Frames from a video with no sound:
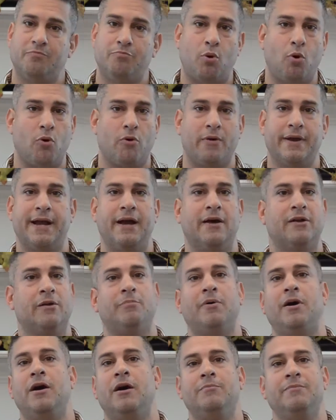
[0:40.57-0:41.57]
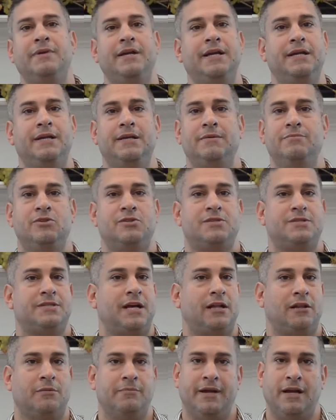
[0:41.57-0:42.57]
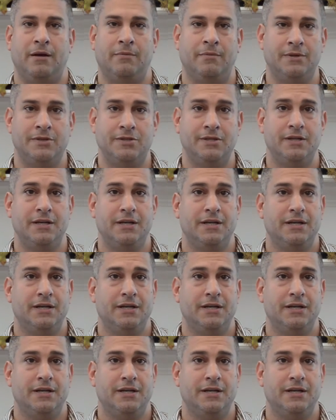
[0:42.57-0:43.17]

pouring out upon me, and Him just telling me how much